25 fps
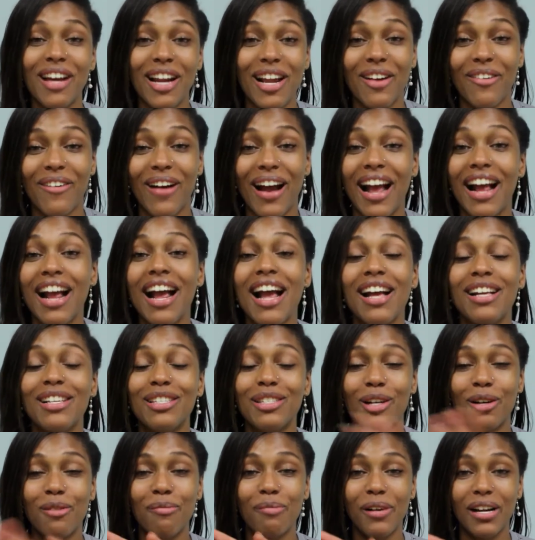So anyway,
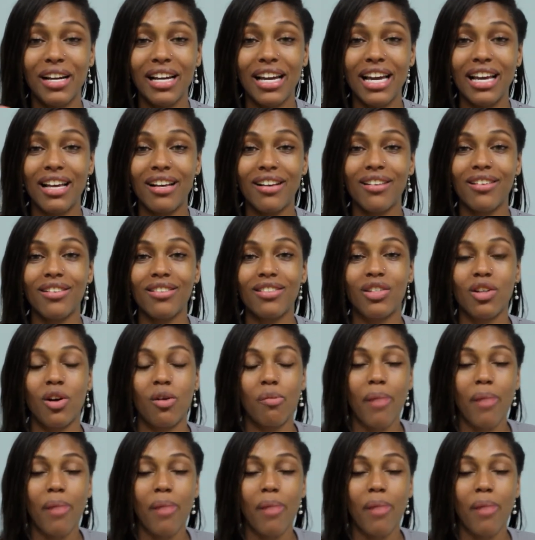don't bring heels.